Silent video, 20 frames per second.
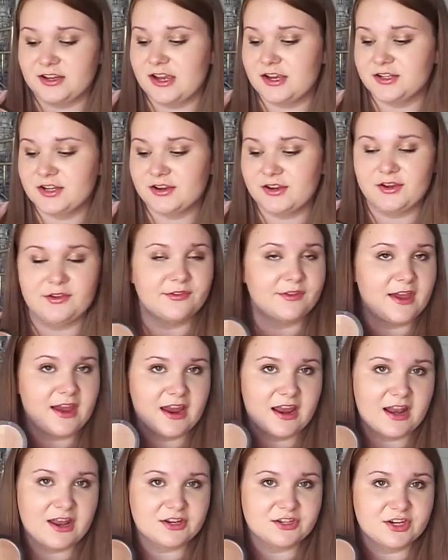I don't use the
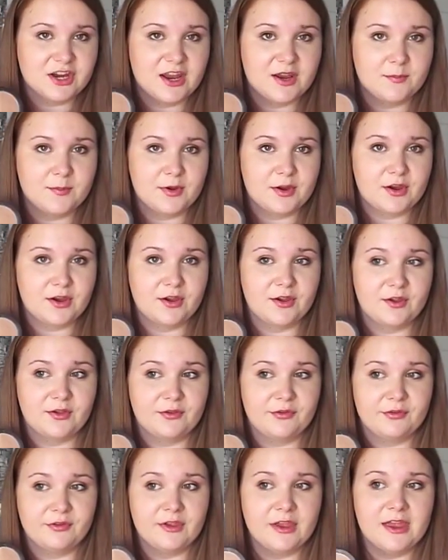highlight shade
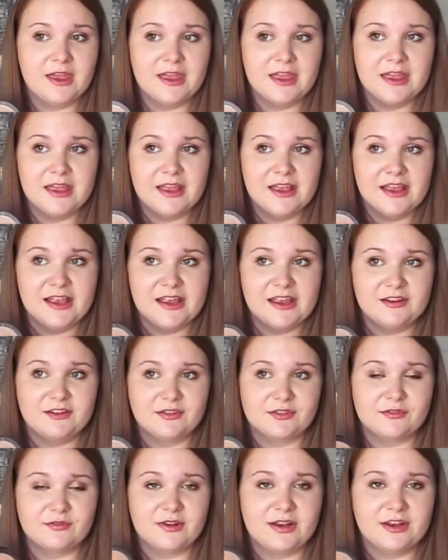because it
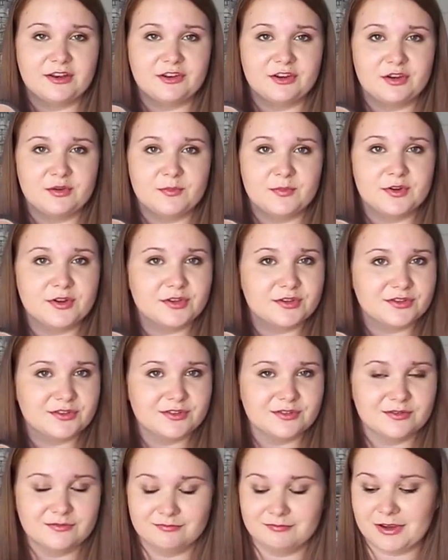doesn't really do much,
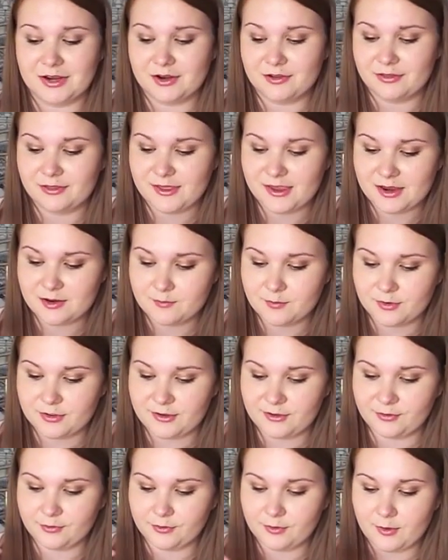I don't think, but
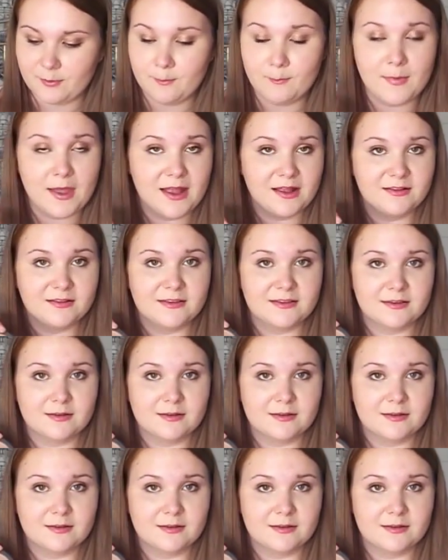this matte